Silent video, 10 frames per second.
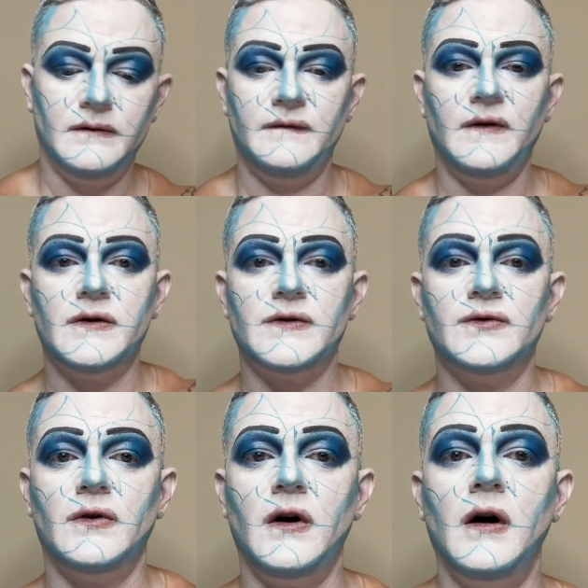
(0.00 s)
first
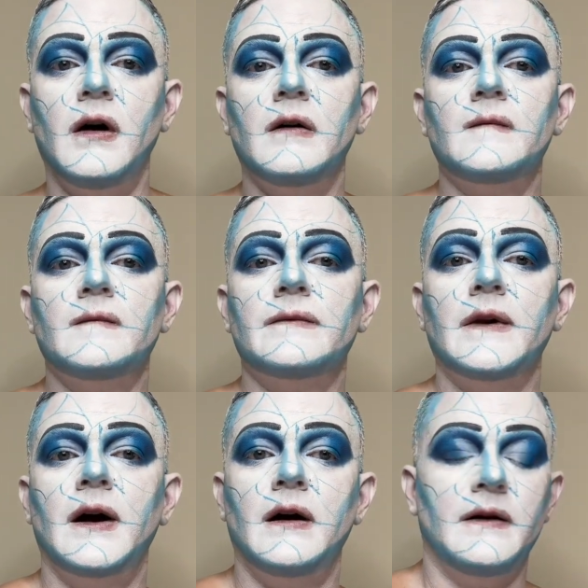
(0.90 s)
draw
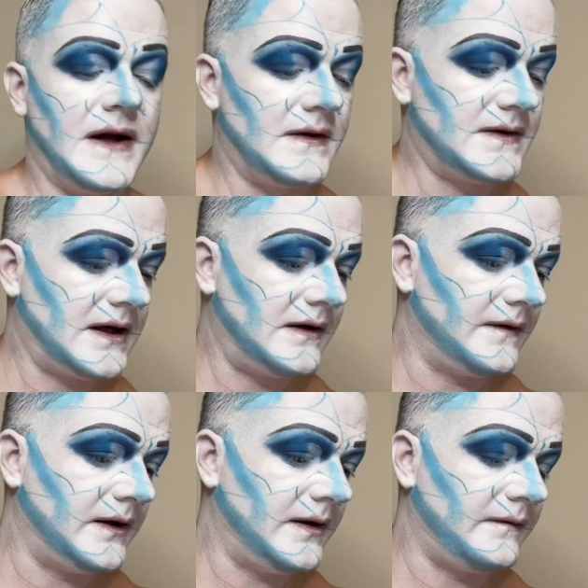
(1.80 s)
the outside of the
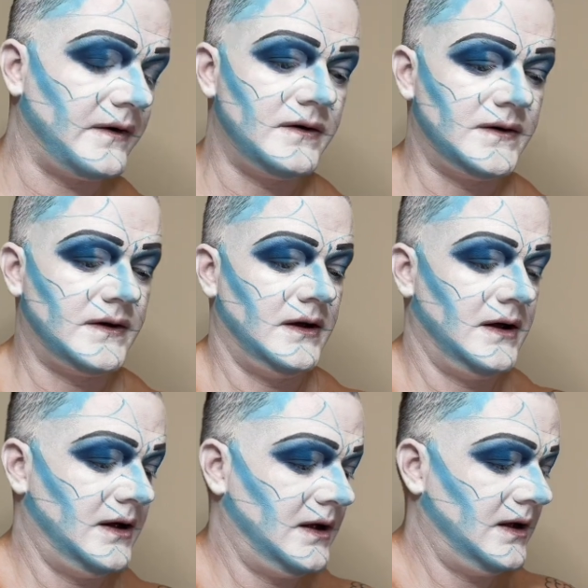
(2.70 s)
lip first,
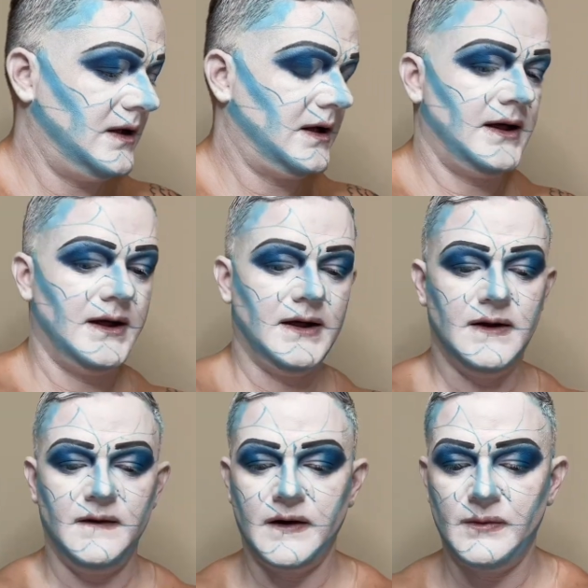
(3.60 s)

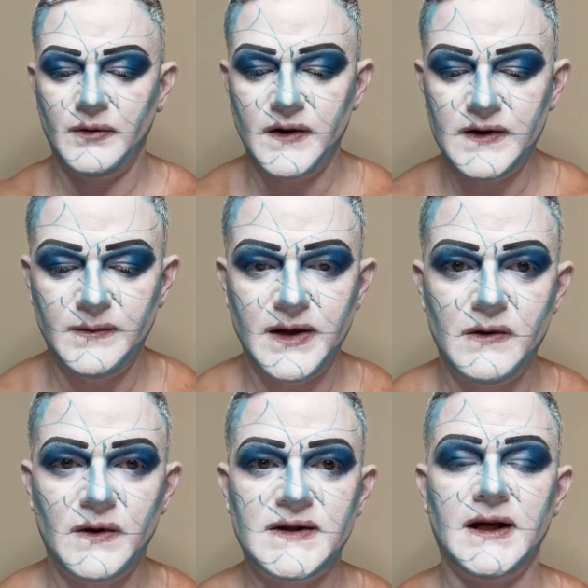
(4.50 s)
and I'm going to be
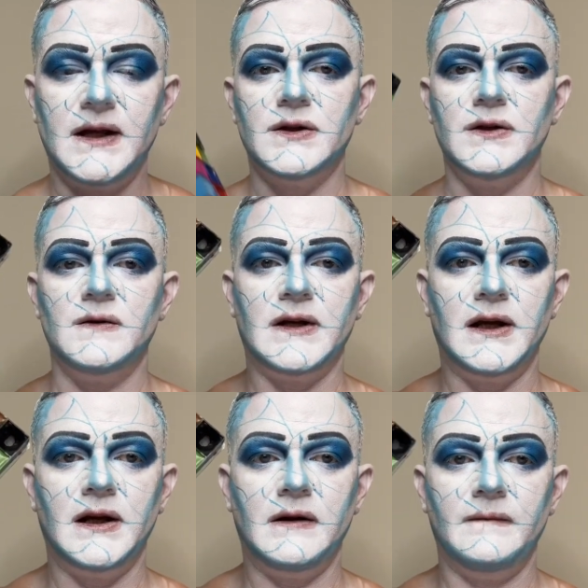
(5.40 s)
once again just
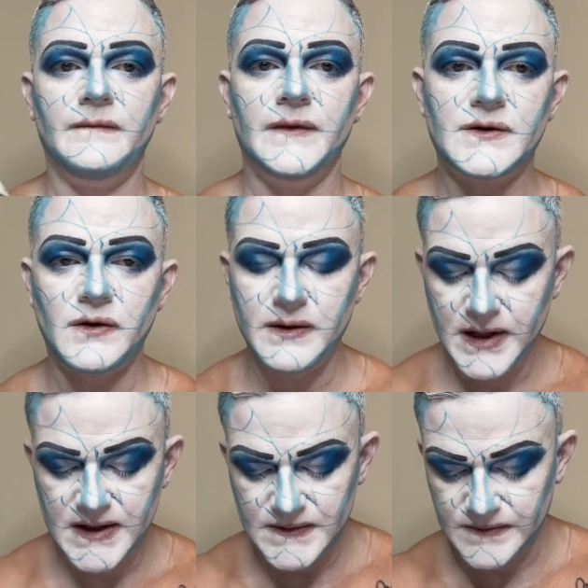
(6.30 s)
using this cream
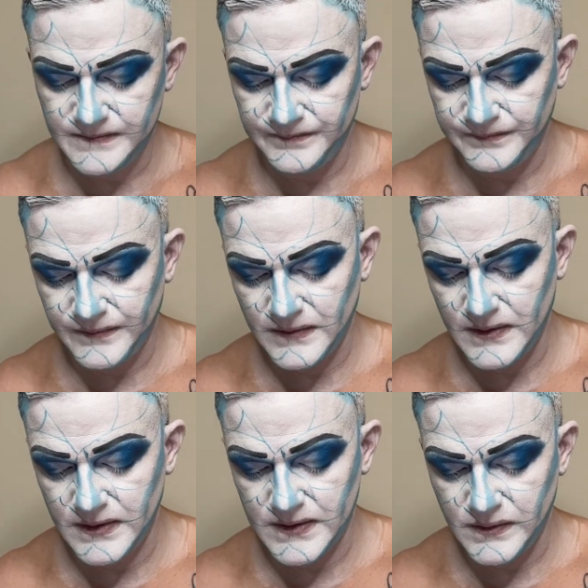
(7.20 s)
base
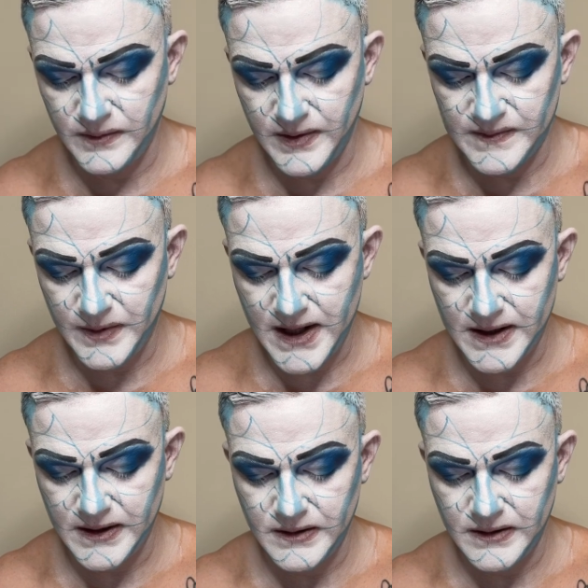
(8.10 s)
black,